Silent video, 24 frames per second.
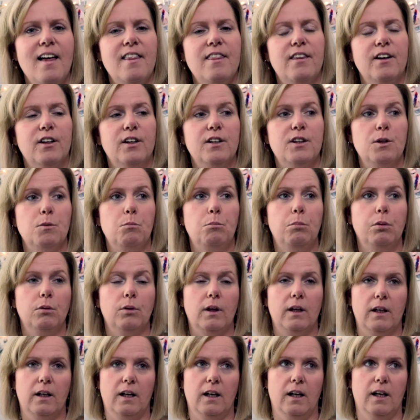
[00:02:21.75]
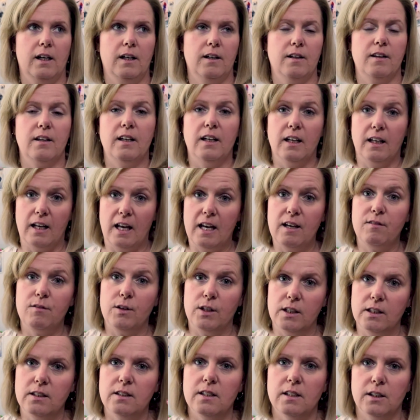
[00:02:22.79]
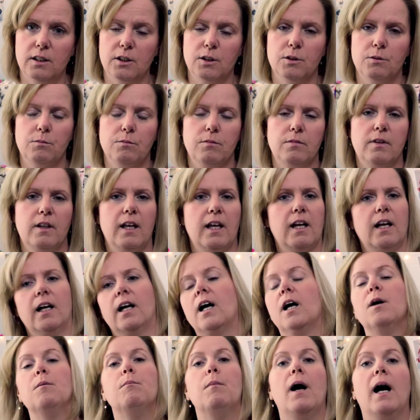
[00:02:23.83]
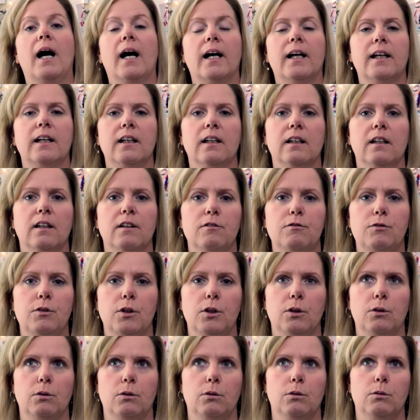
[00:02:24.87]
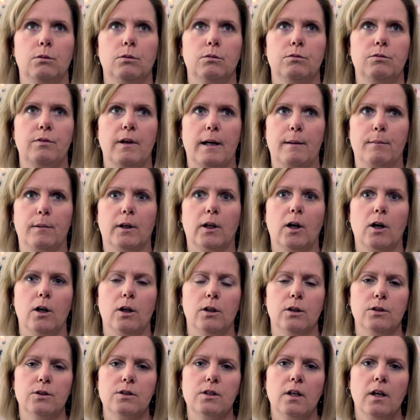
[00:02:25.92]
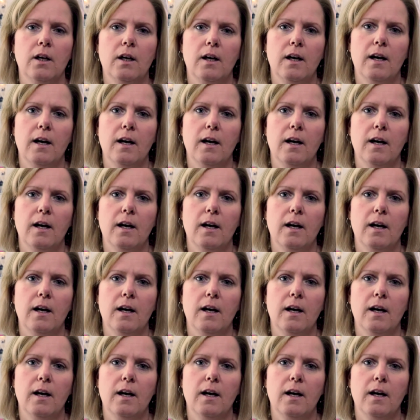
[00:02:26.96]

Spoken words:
They're in the navy denim that I got back in a few fabric hauls.